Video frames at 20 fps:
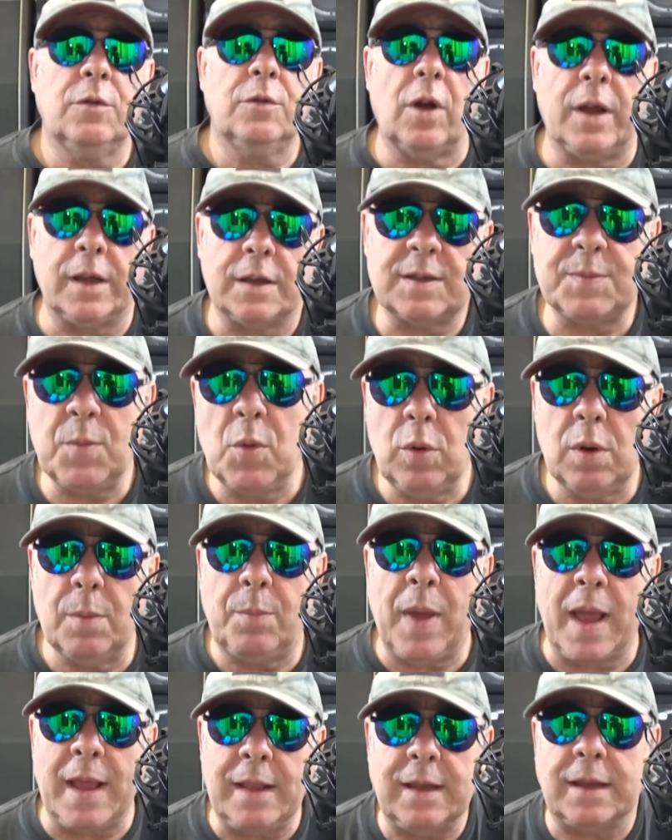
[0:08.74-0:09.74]
Right, small
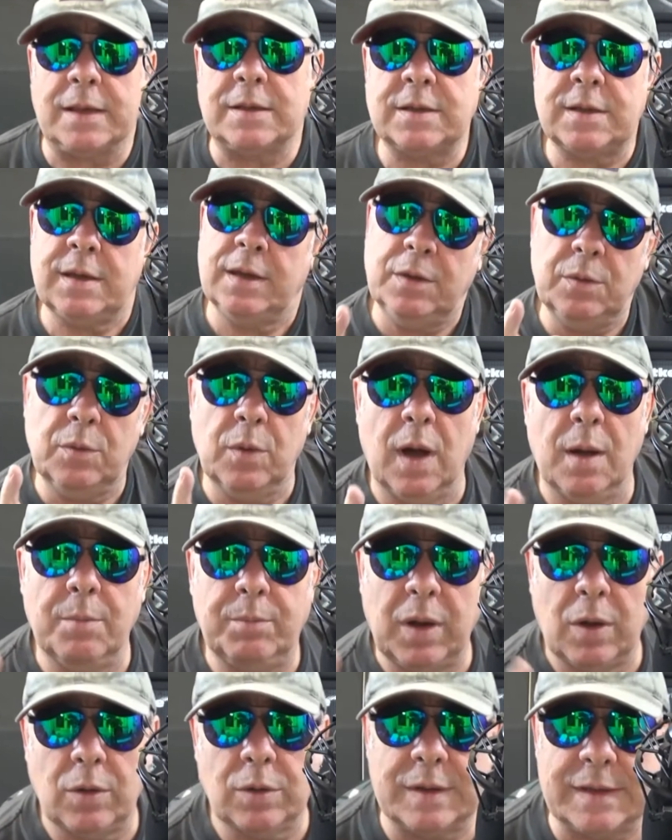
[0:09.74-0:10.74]
appendix to
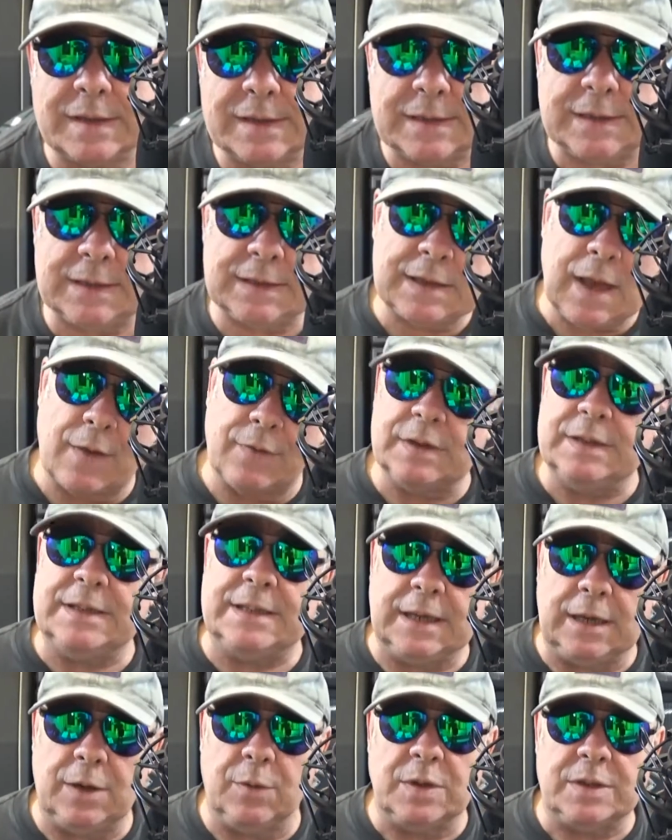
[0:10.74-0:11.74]
blog
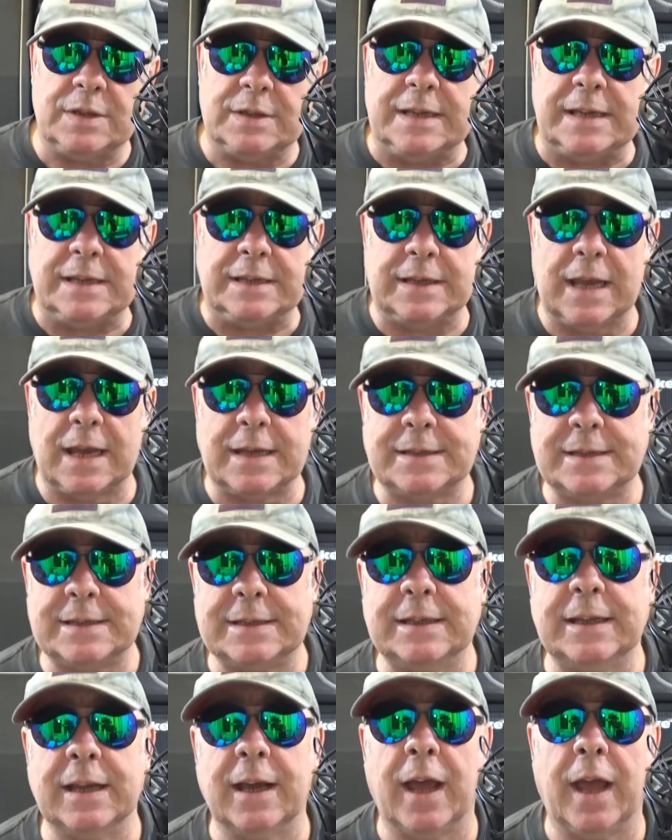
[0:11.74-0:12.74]
70, which I did
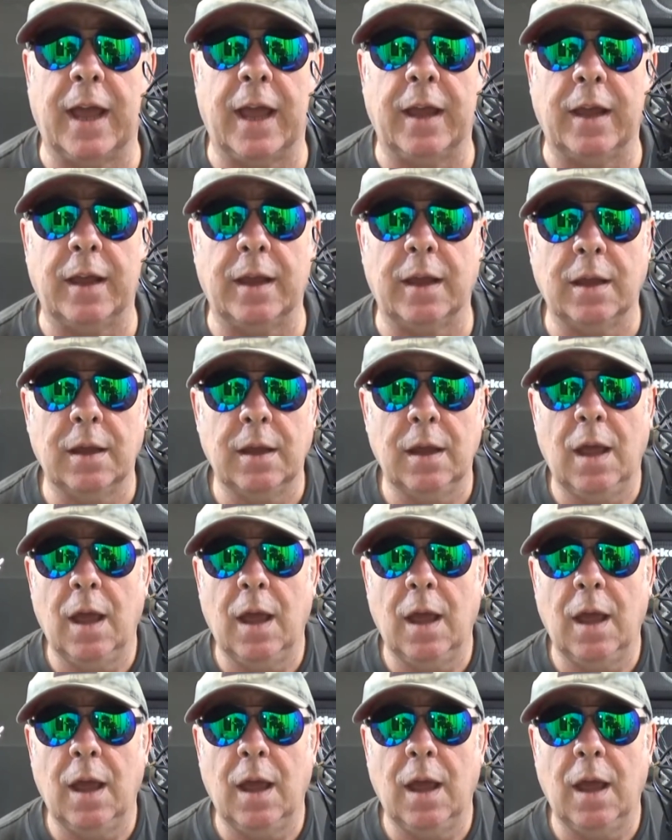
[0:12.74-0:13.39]
yesterday.